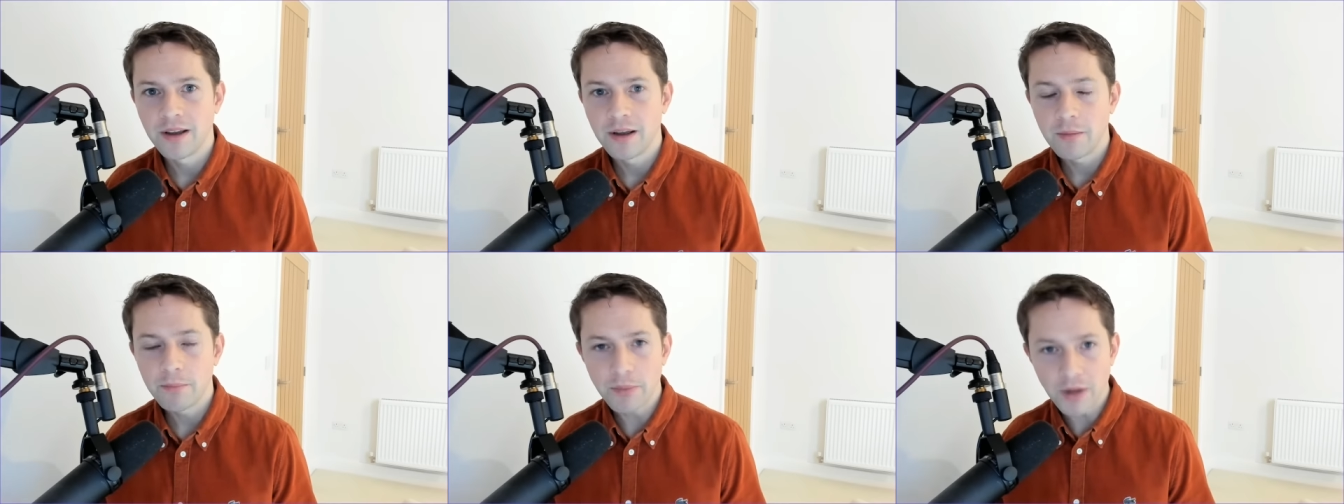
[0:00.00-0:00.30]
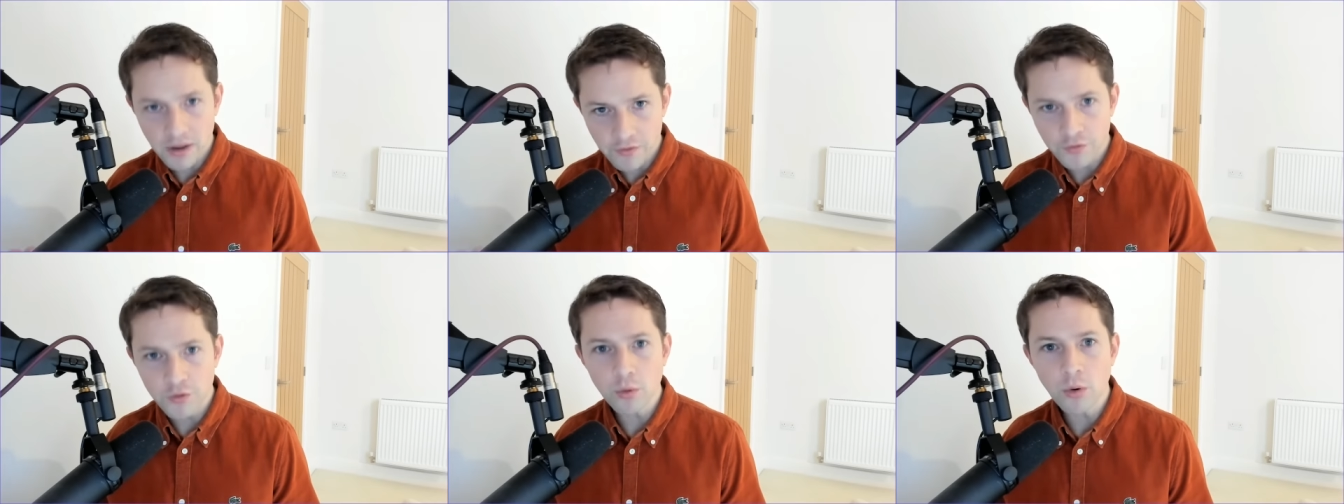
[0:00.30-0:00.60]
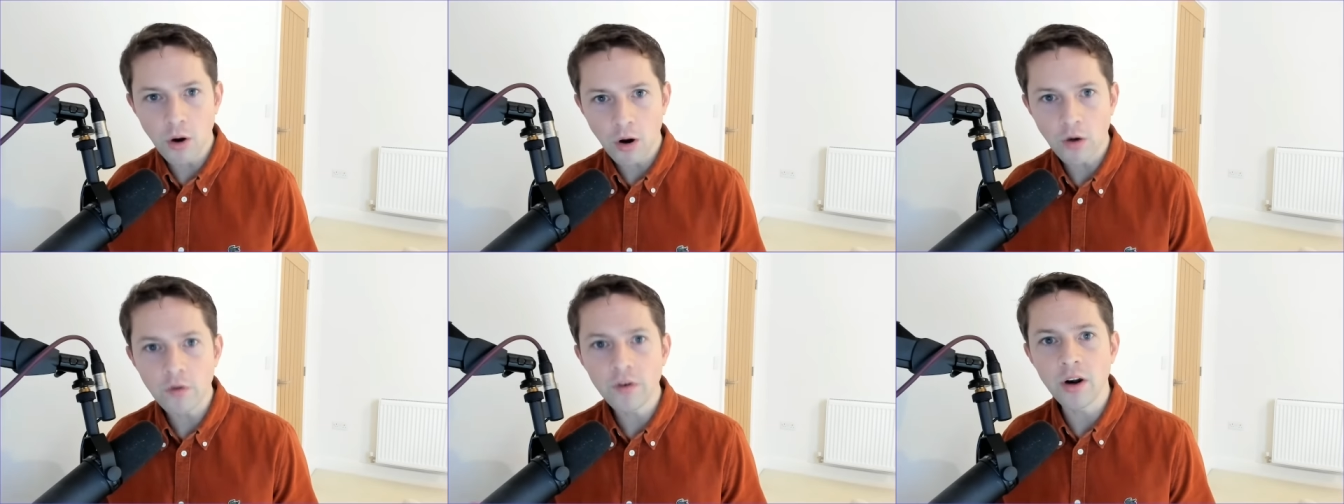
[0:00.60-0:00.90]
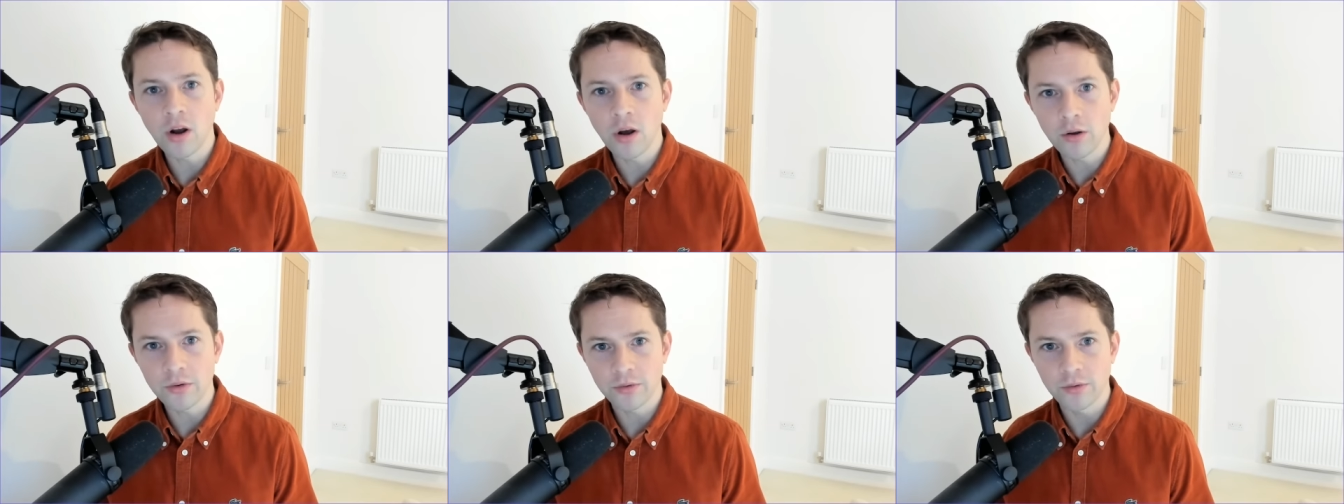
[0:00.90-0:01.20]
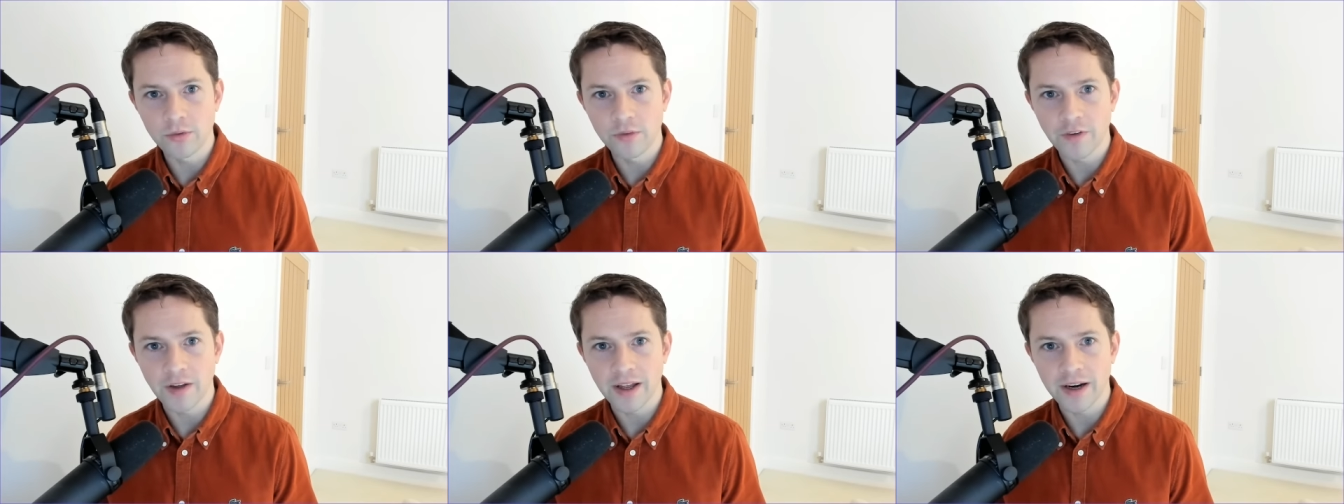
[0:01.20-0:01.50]
But if you are an
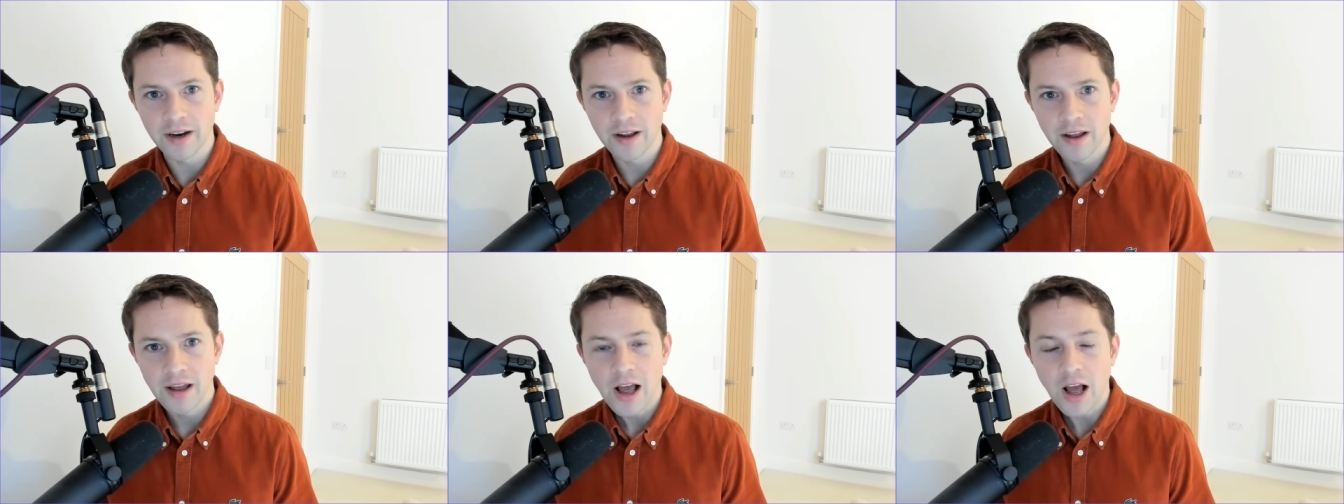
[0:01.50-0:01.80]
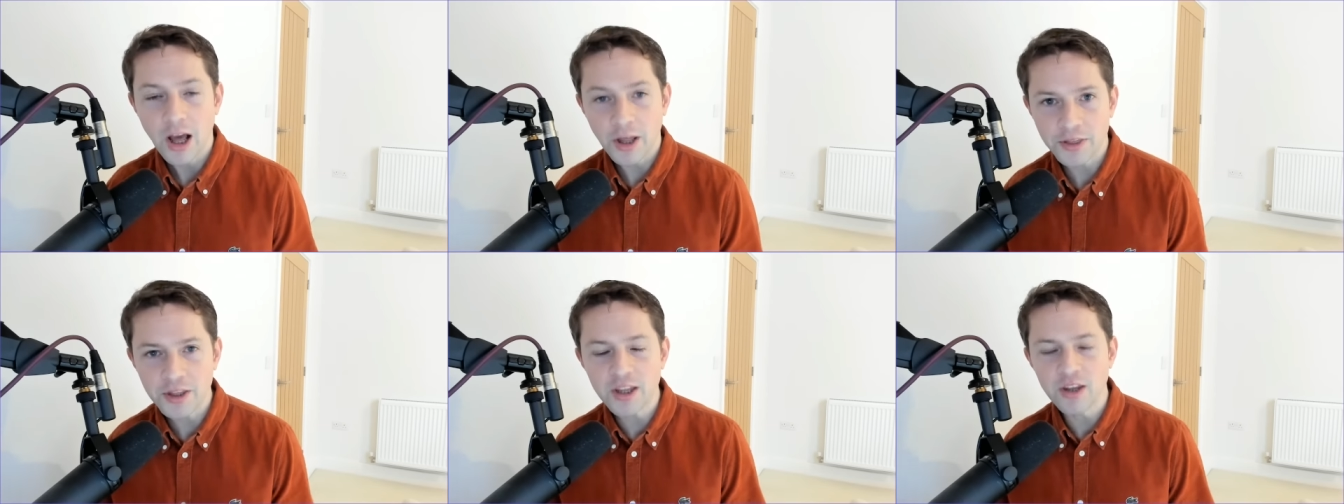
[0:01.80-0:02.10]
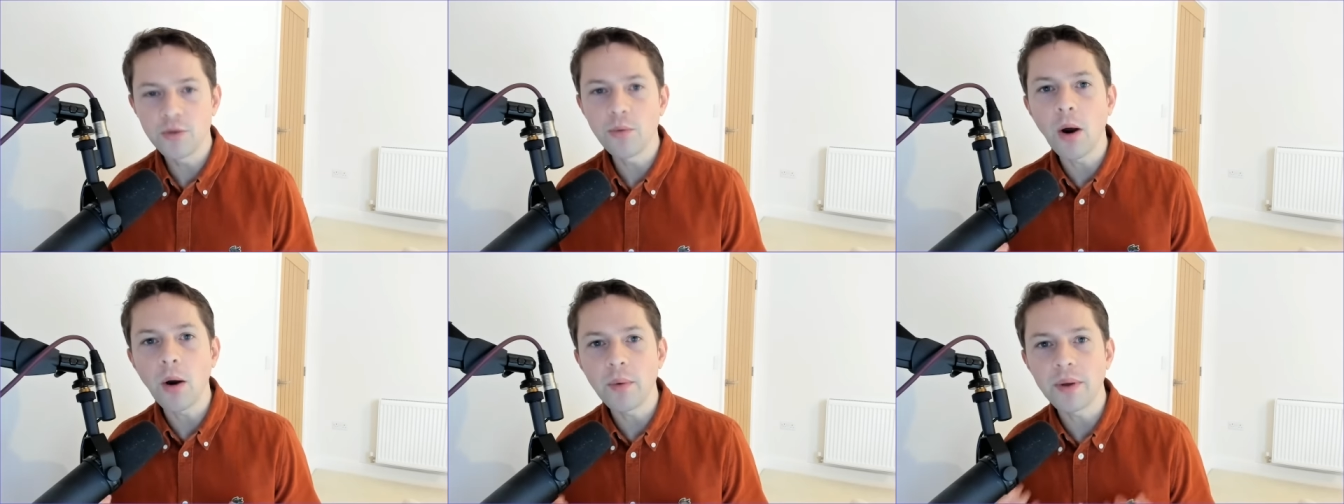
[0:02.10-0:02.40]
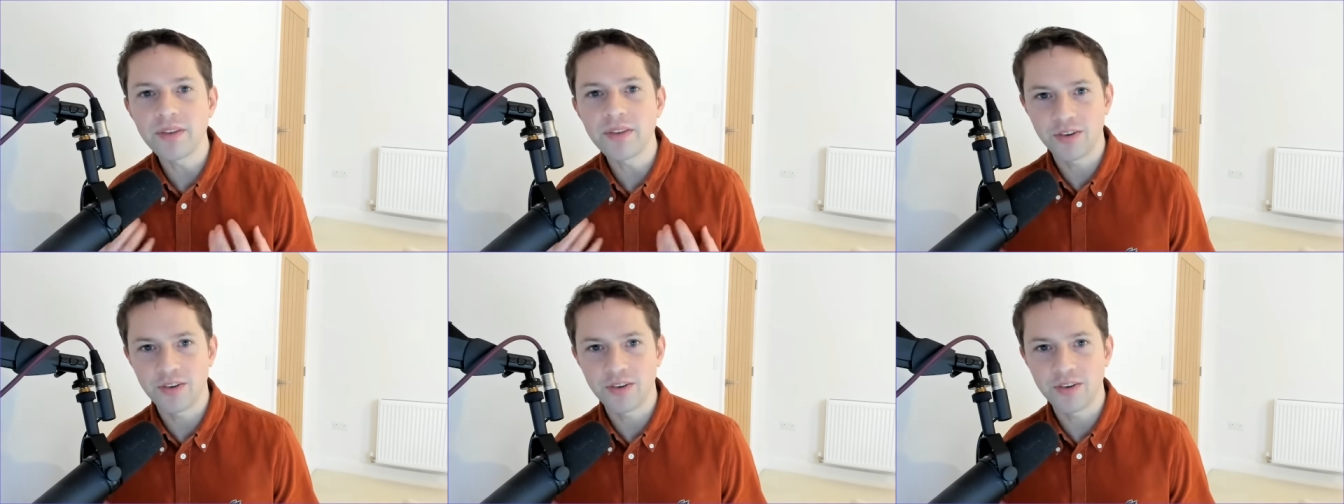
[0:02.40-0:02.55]
Arsenal fan, I think you owe it